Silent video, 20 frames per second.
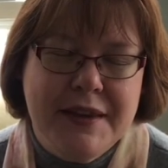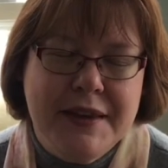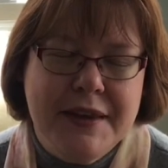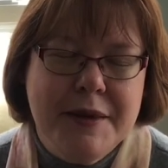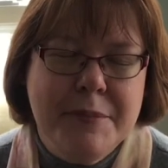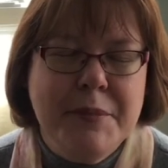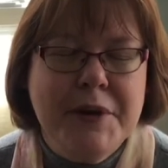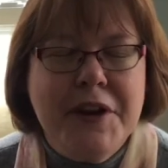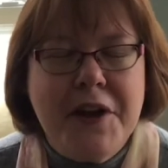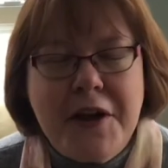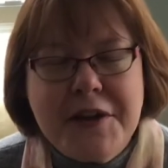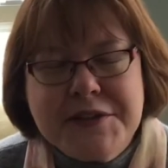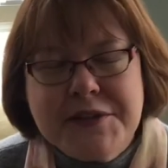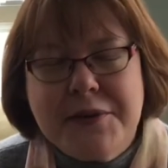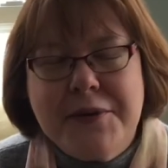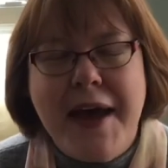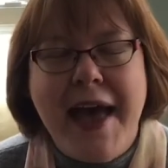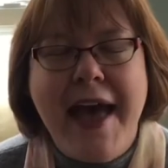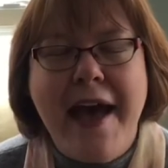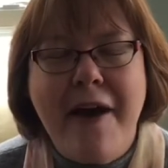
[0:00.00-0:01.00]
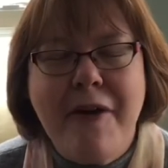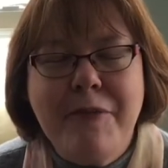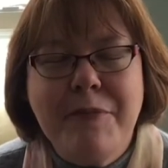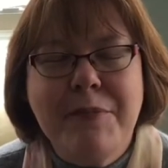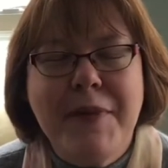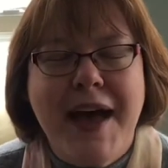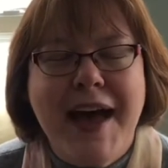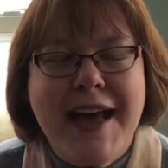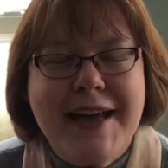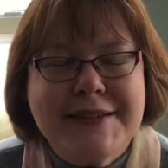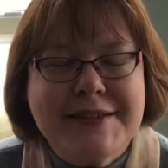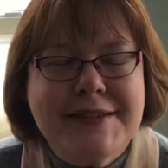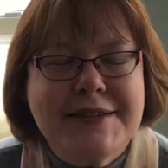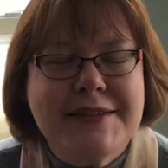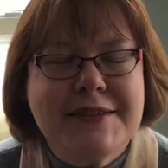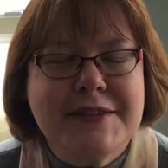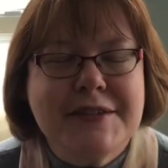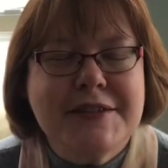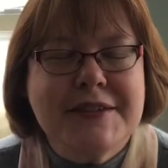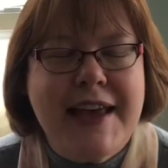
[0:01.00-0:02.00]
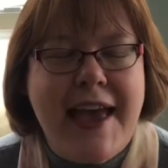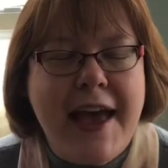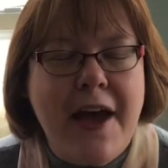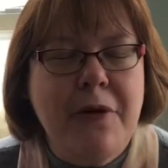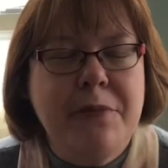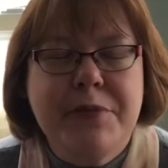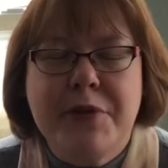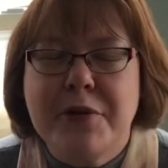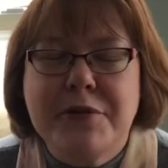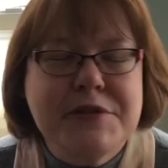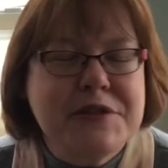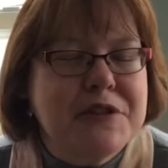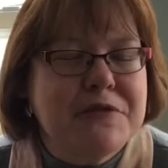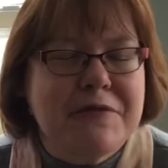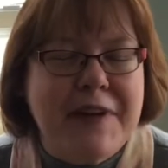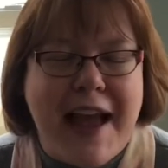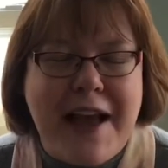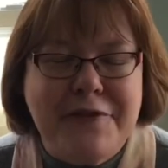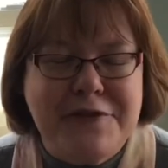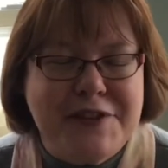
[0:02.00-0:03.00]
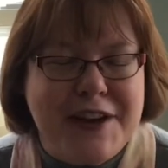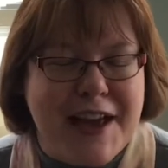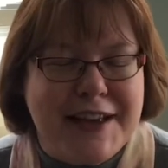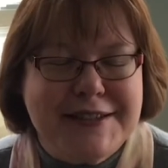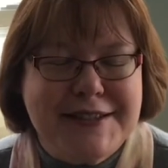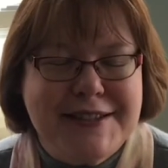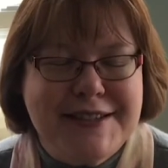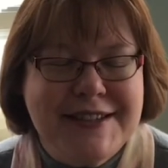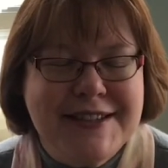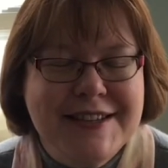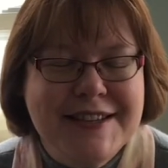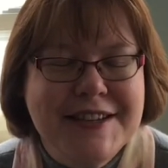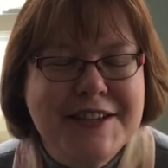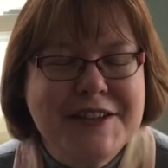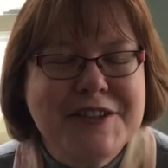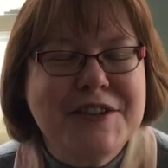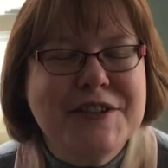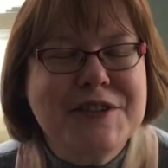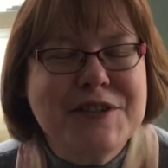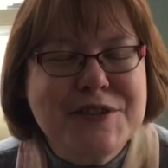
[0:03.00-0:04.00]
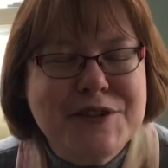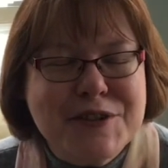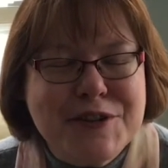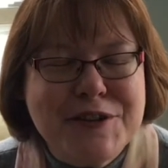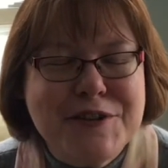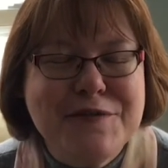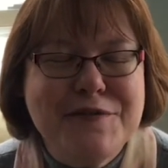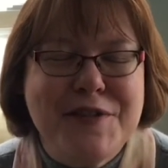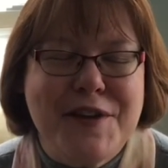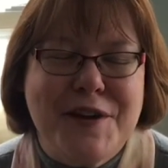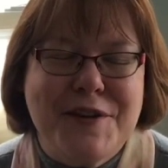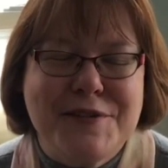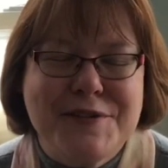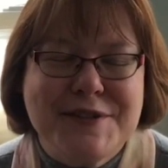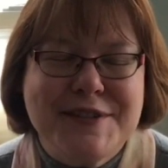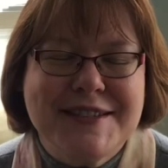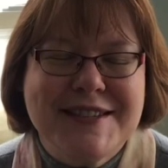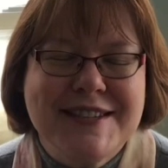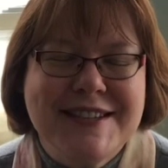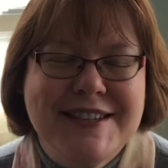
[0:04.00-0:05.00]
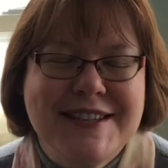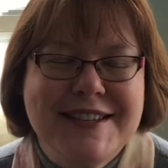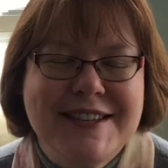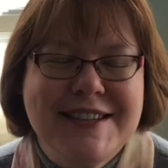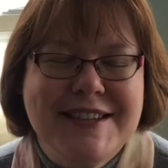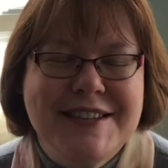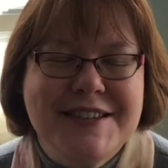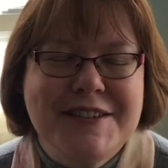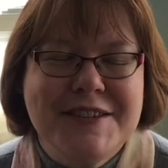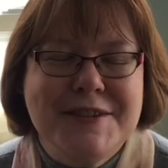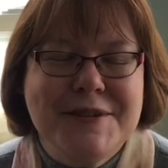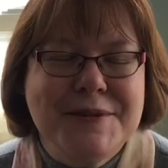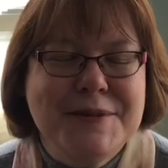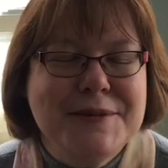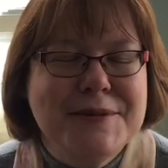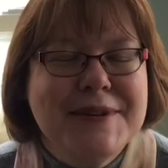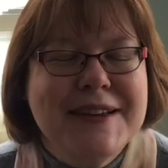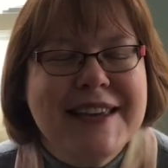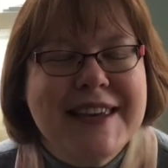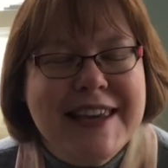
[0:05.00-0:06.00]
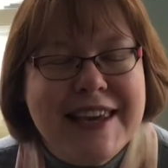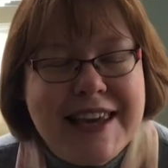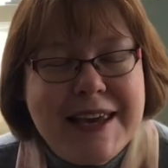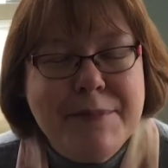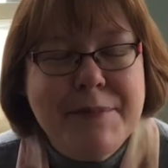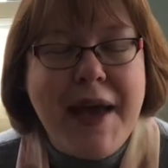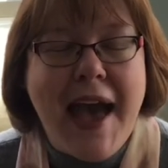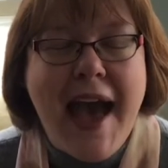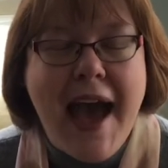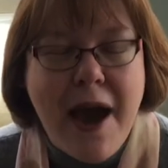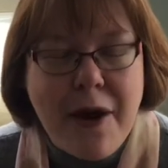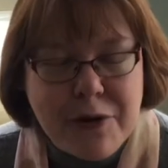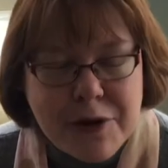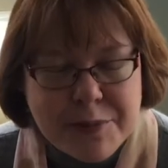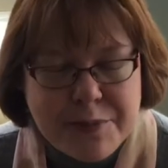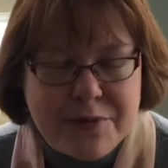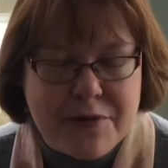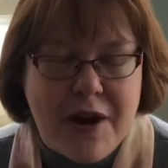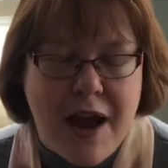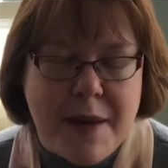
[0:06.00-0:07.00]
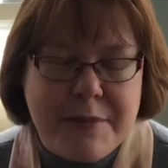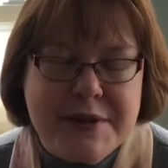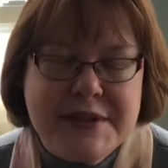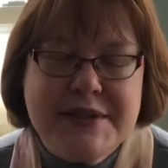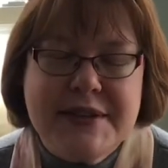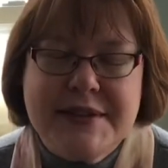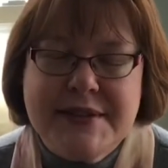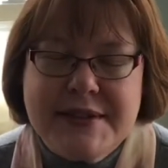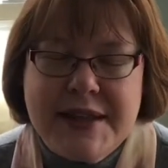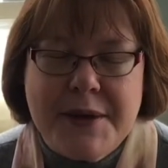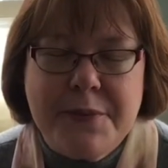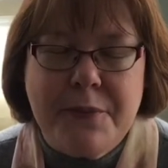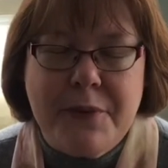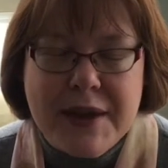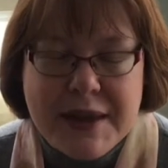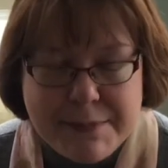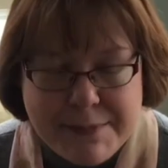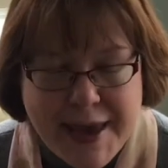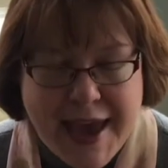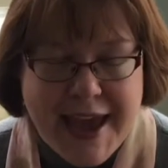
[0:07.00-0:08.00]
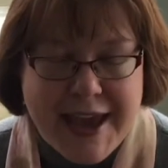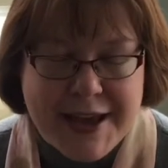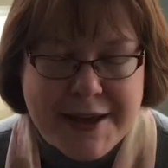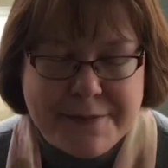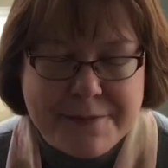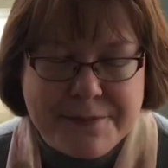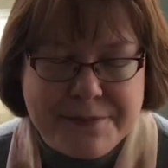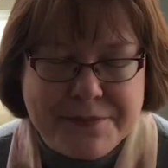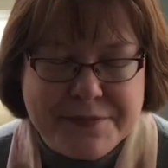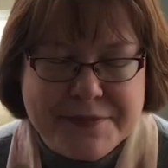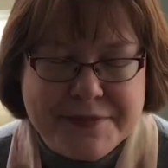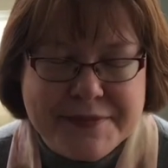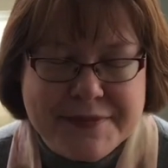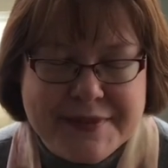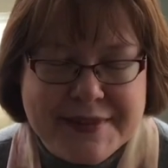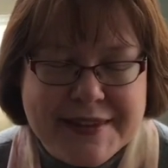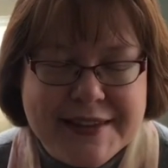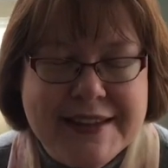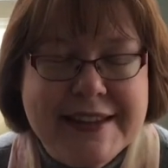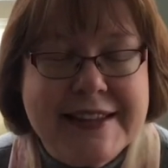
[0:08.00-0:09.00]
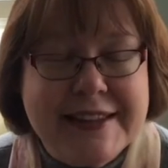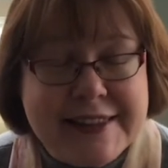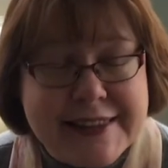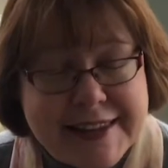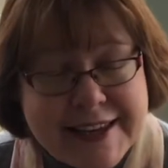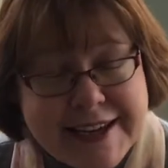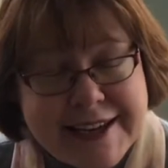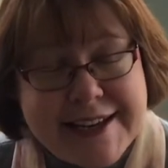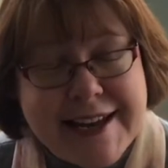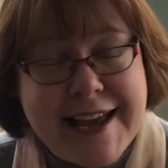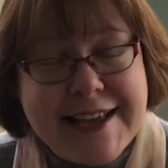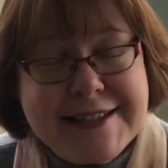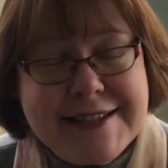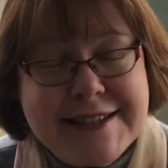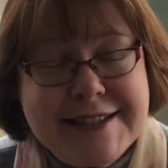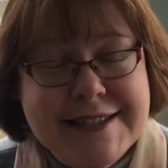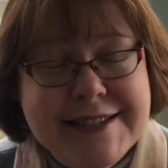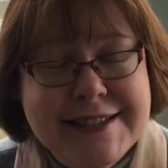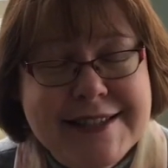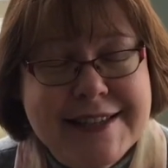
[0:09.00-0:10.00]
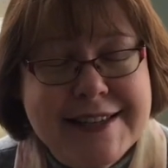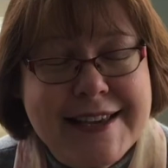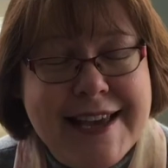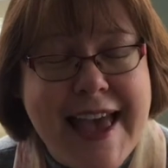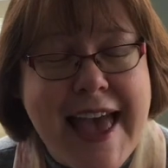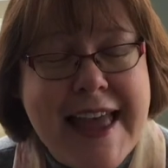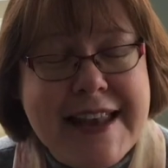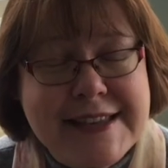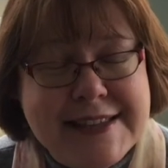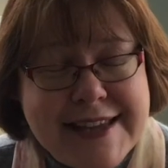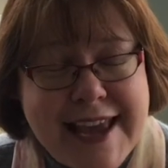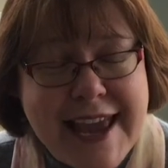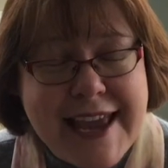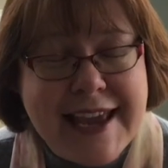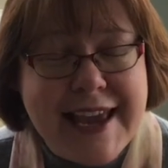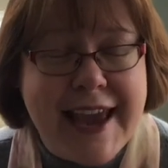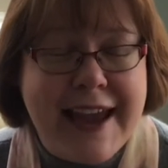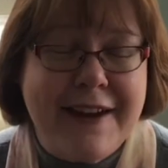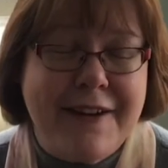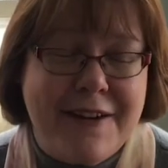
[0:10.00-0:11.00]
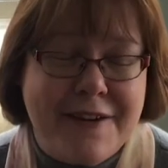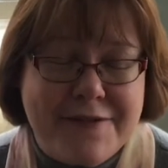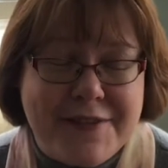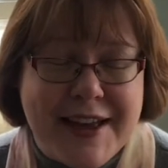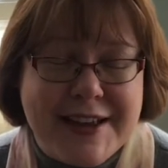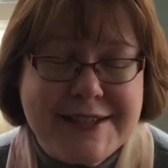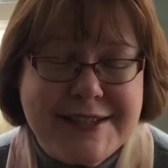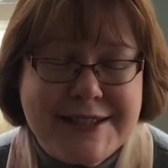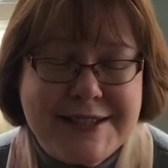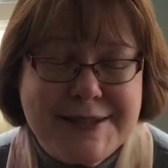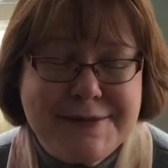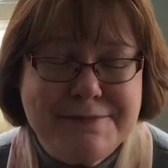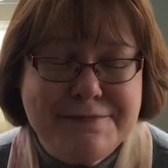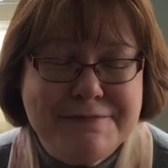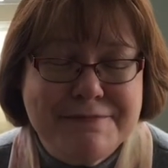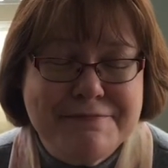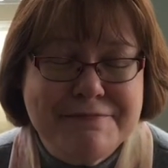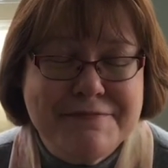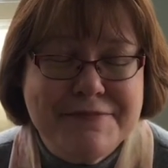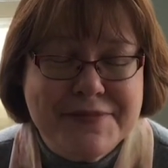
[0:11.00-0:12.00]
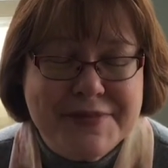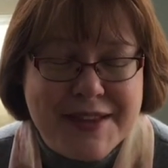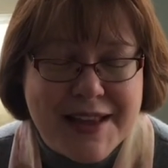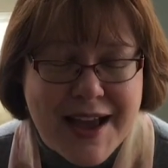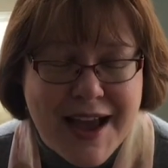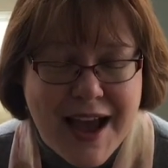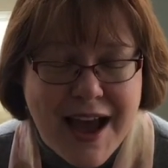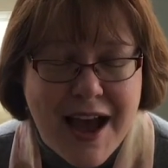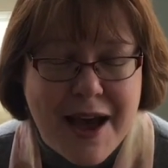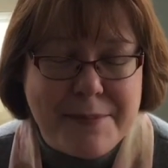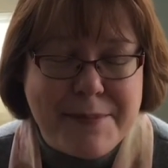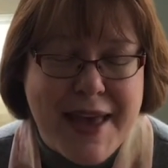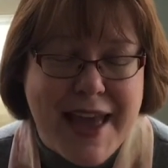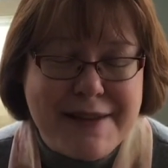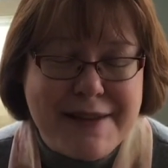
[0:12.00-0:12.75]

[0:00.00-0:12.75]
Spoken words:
But also help us to help those around us, to serve those, to keep our promises that we make. Lead us and take care of us. Amen.